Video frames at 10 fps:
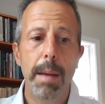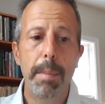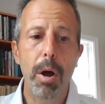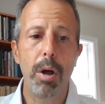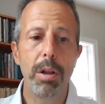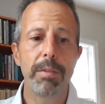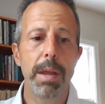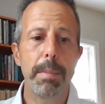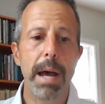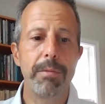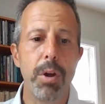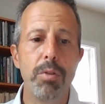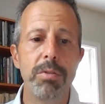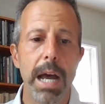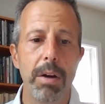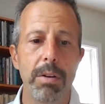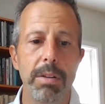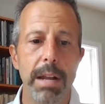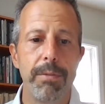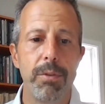but all of them have no
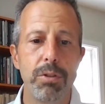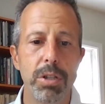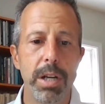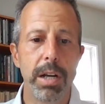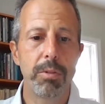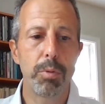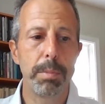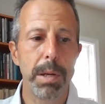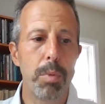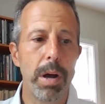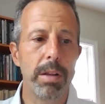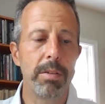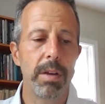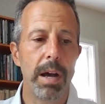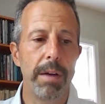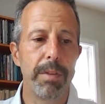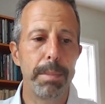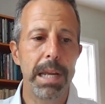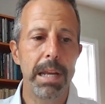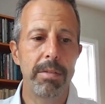doubt that future years will be ones of the
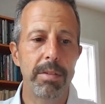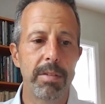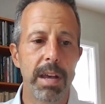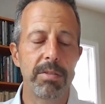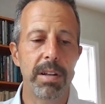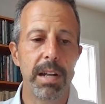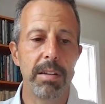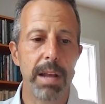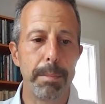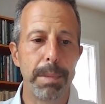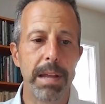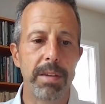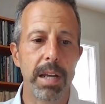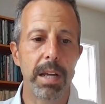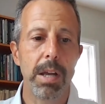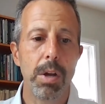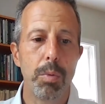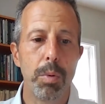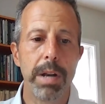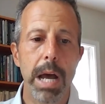peace, sustenance, and blessing
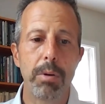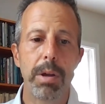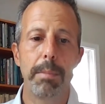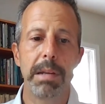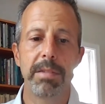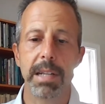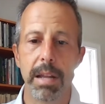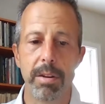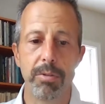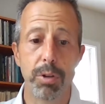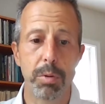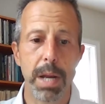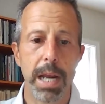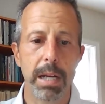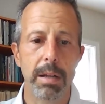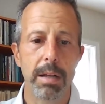we are now coming together to create,